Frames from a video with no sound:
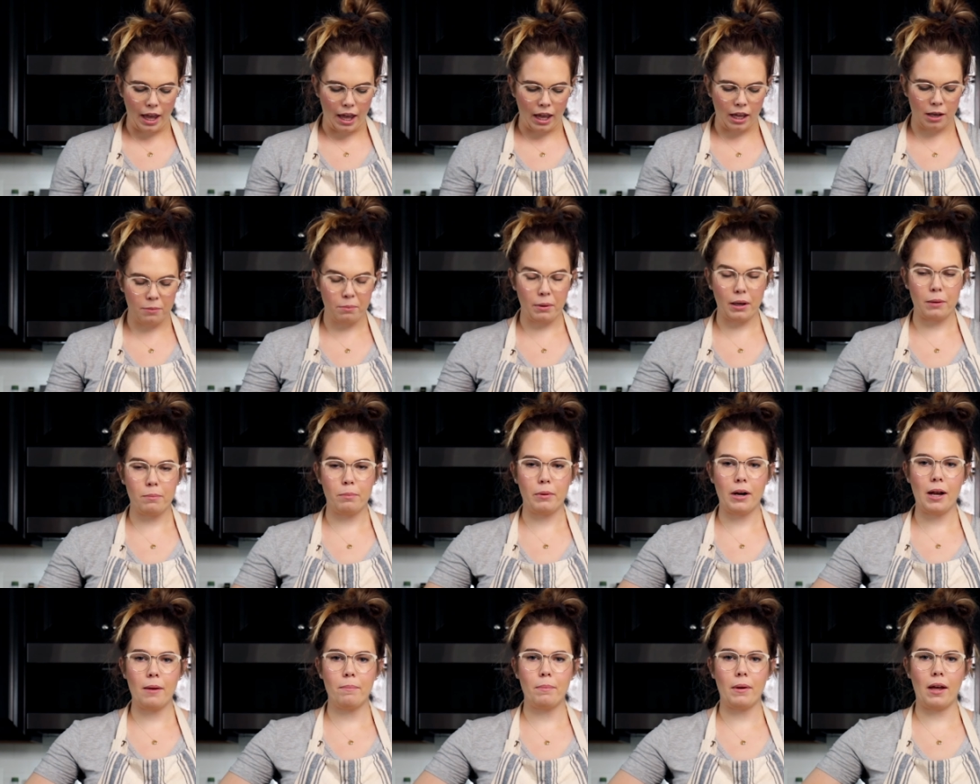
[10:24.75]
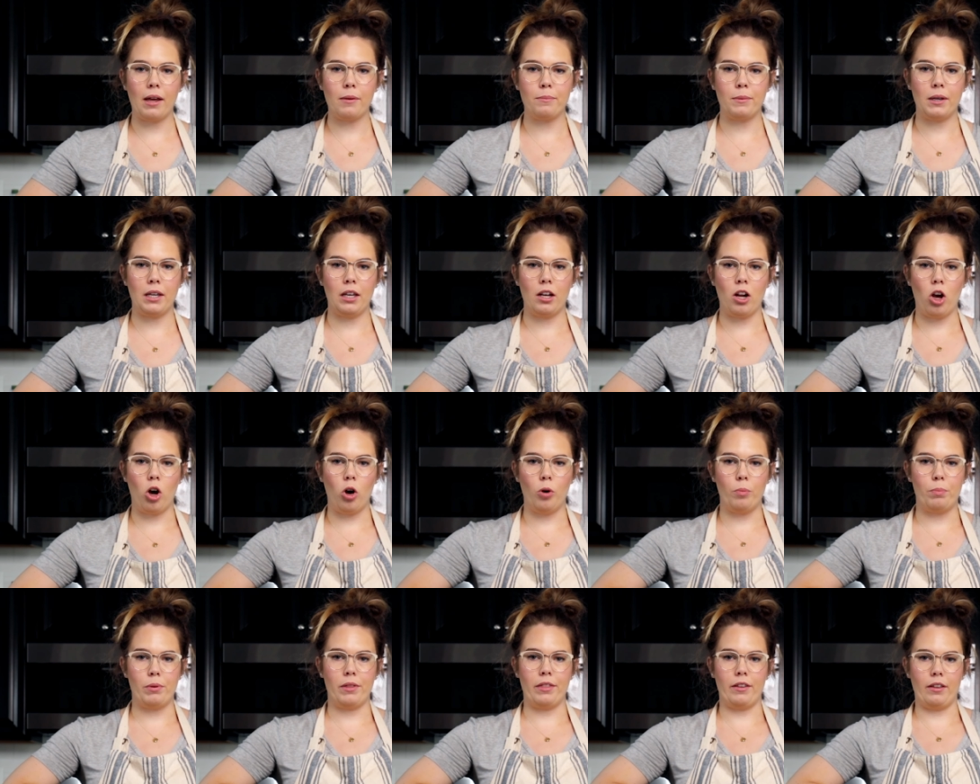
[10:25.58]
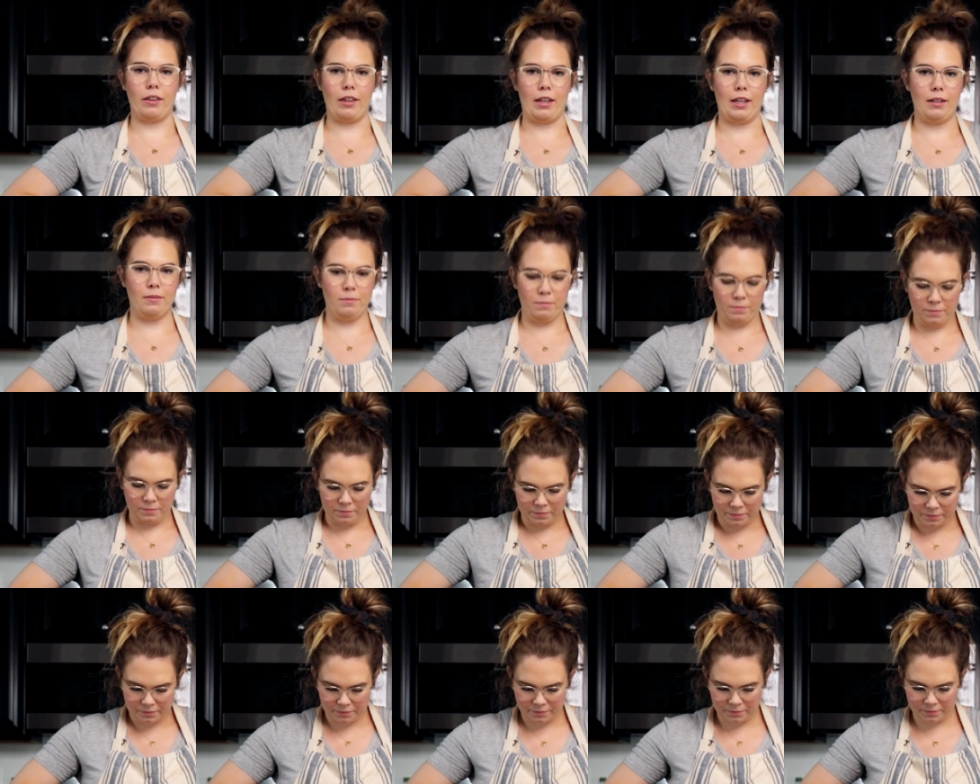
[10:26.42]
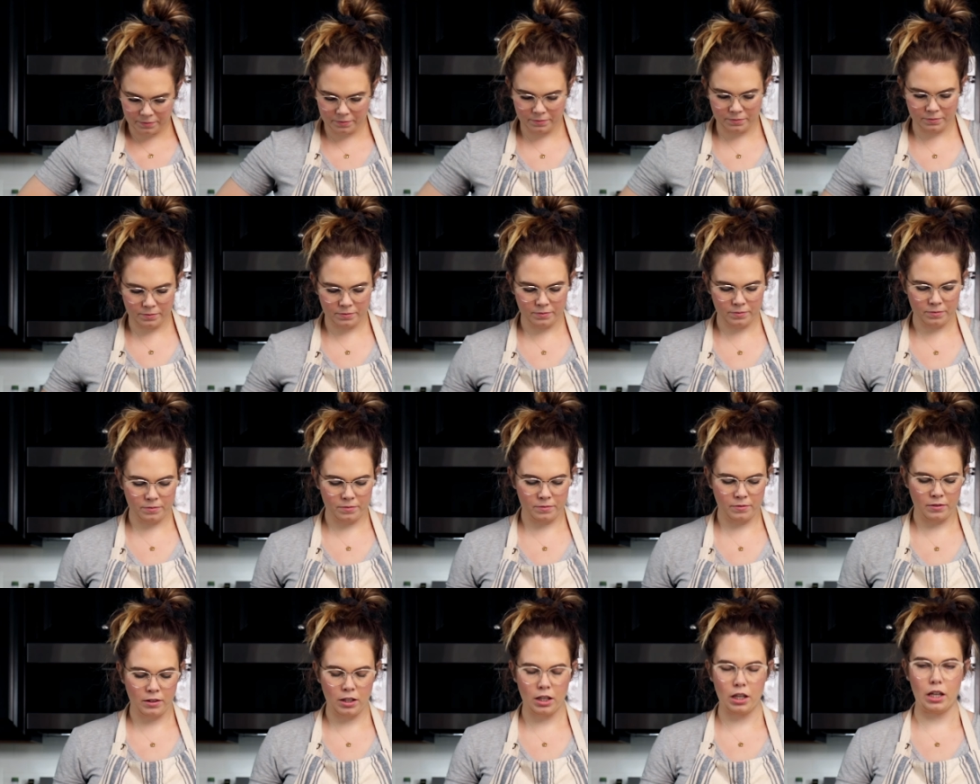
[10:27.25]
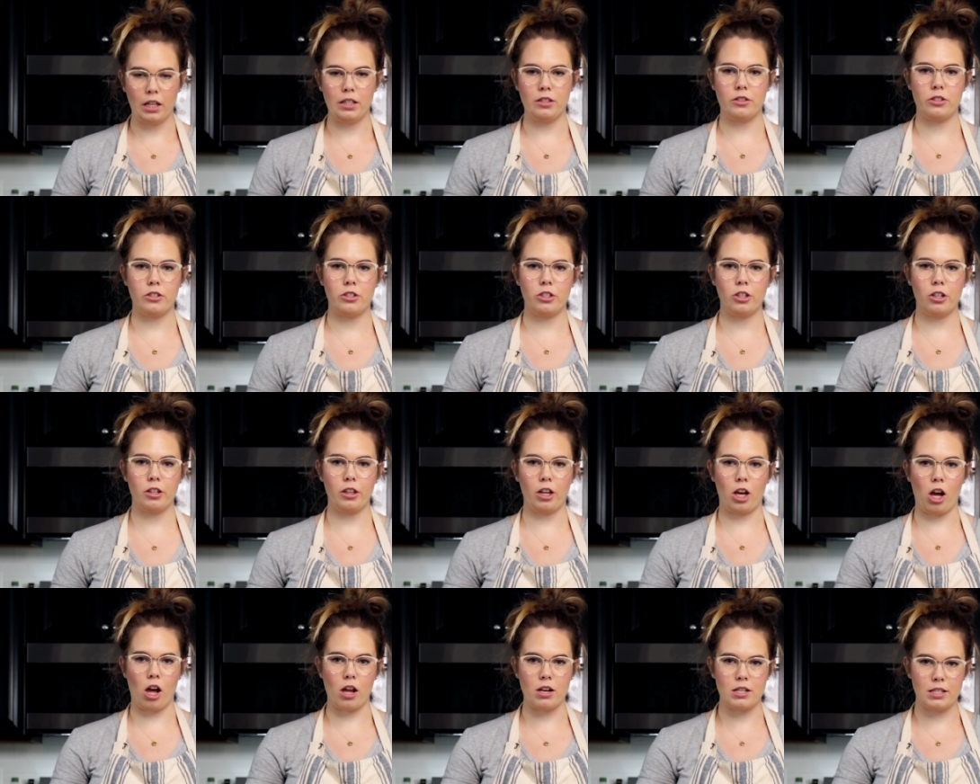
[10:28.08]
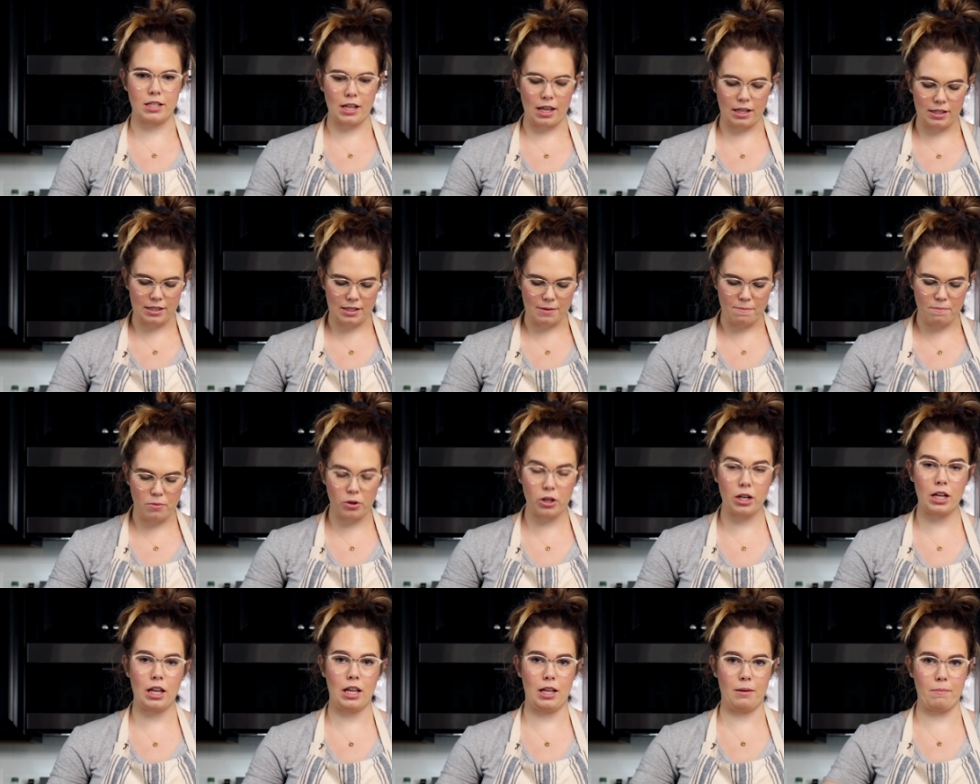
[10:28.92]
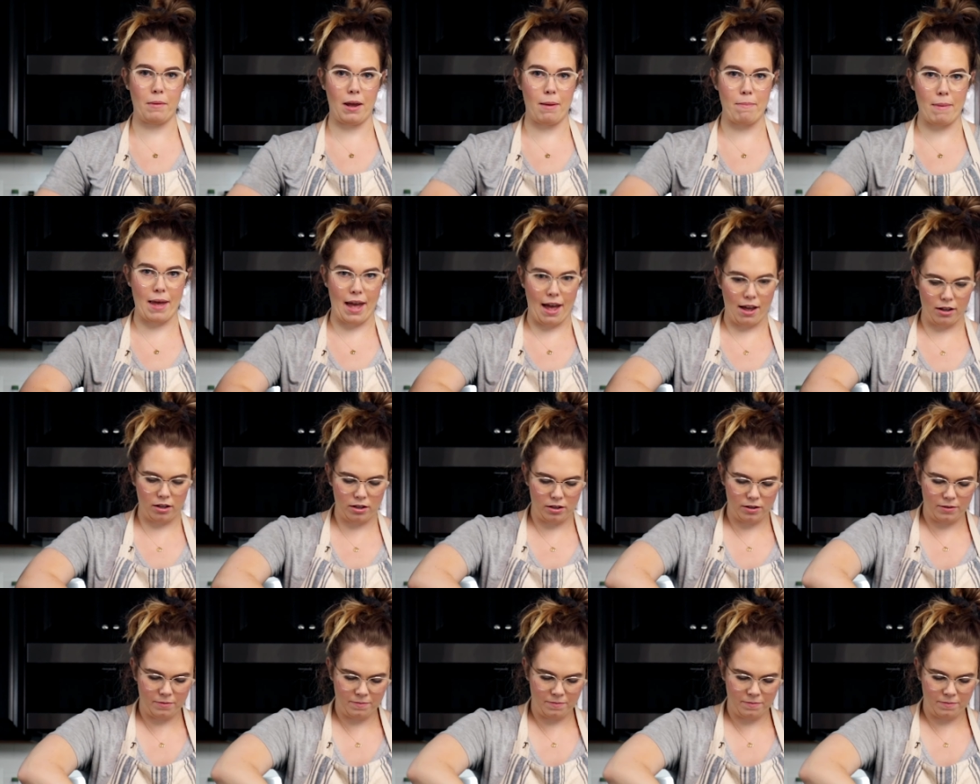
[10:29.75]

And by prep, I mean open the lid and stir the contents and put it in my bag.